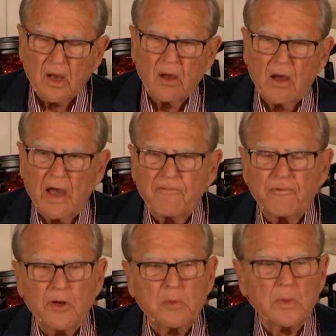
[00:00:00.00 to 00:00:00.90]
Uh, I
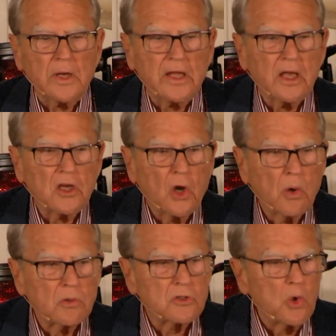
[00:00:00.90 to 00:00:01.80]
frequently
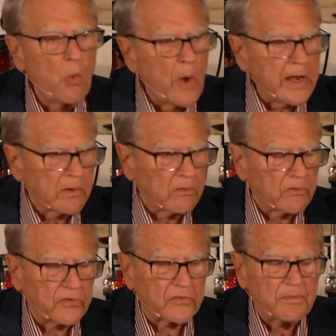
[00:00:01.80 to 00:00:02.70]
go to
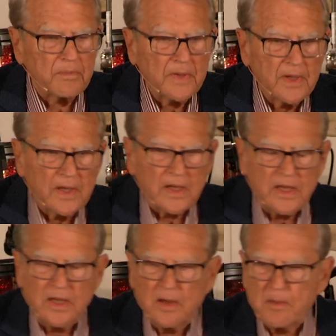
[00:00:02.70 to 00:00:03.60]
Wales,
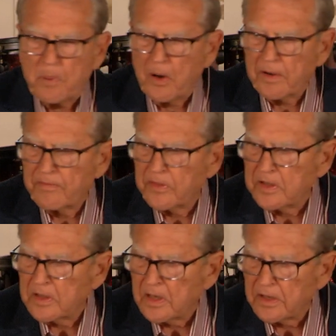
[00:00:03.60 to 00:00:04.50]
uh, part of
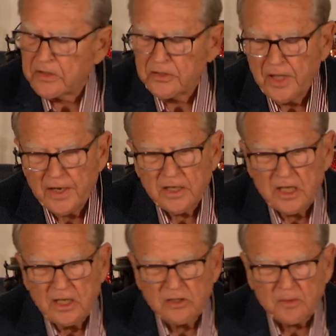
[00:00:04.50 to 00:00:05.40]
the uh, United
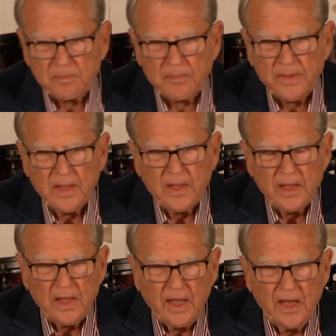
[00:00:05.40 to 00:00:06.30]
Kingdom,
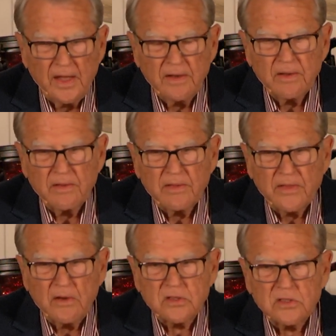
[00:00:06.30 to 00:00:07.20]
and
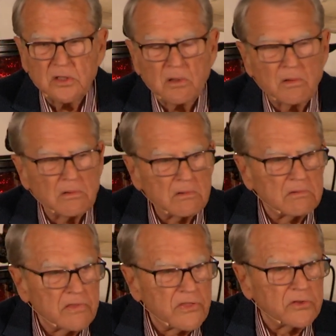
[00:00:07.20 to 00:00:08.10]
they're still
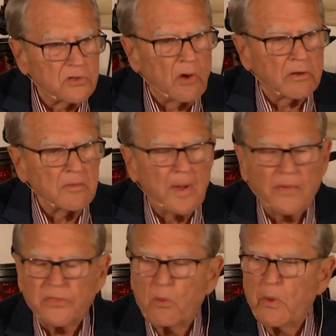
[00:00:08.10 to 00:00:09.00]
talking
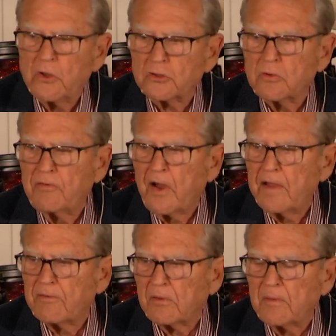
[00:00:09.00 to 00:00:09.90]
about the Welsh
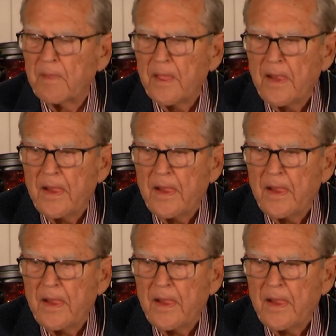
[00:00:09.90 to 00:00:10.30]
revival